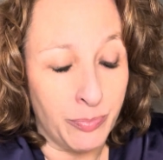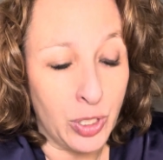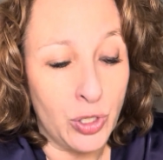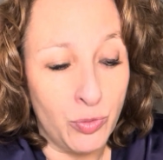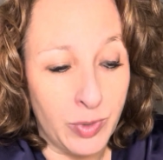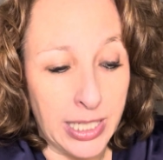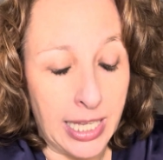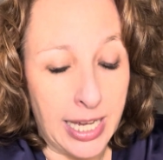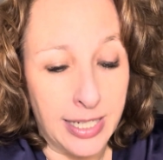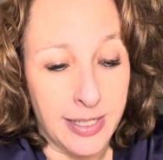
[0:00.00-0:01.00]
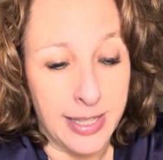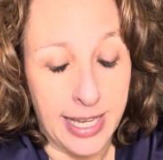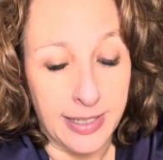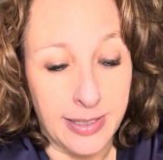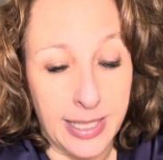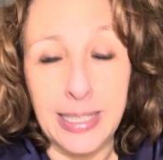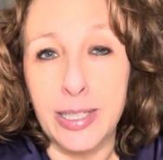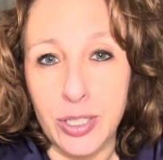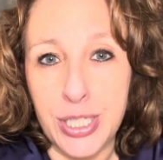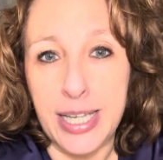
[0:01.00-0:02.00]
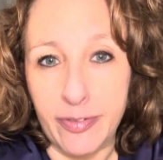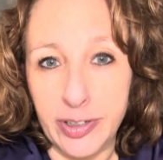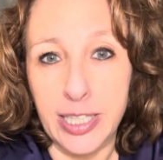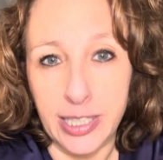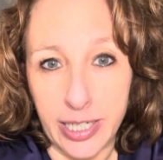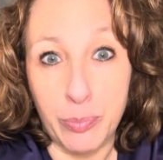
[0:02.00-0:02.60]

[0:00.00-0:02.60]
you realize that there's definitely